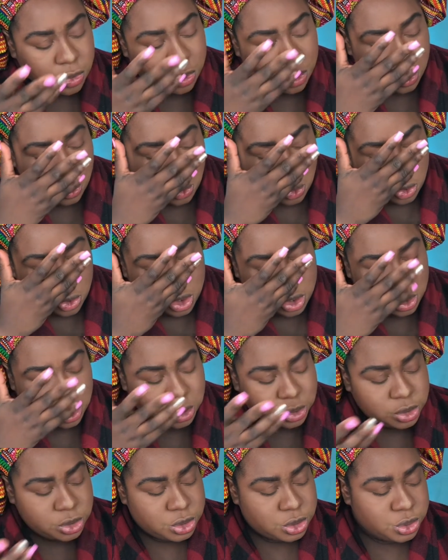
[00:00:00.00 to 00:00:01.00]
The
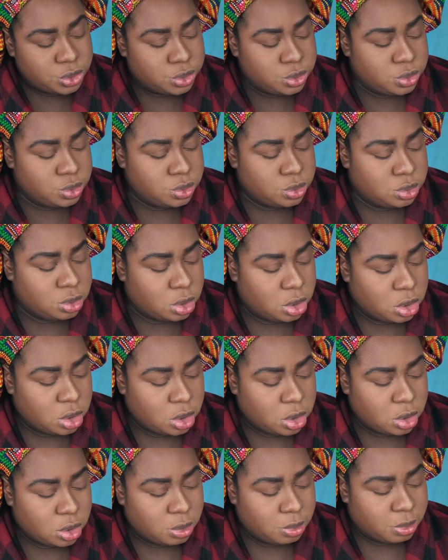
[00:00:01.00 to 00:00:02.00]
Warrior two
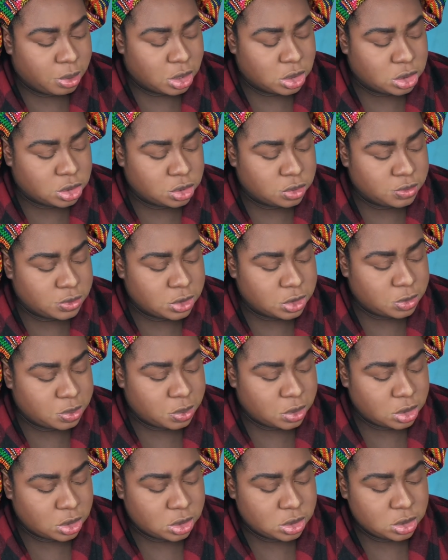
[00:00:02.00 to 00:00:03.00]
by Juvia's
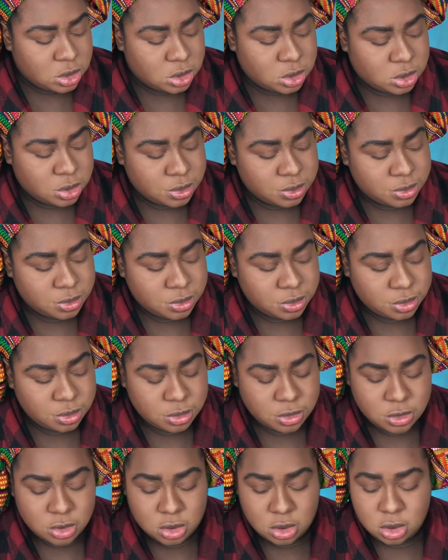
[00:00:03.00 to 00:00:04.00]
Place.
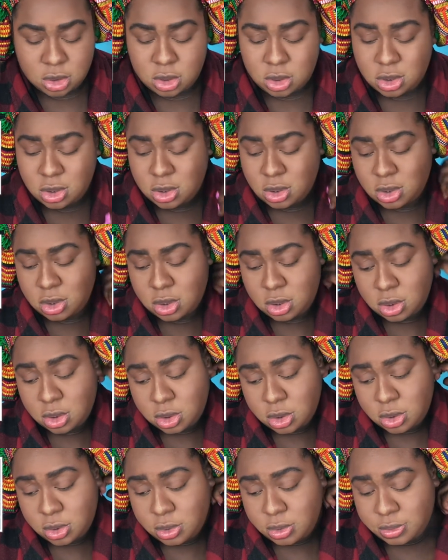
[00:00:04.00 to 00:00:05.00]

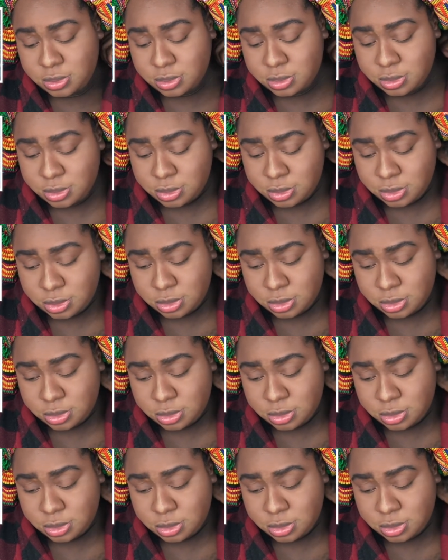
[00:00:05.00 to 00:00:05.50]
Um,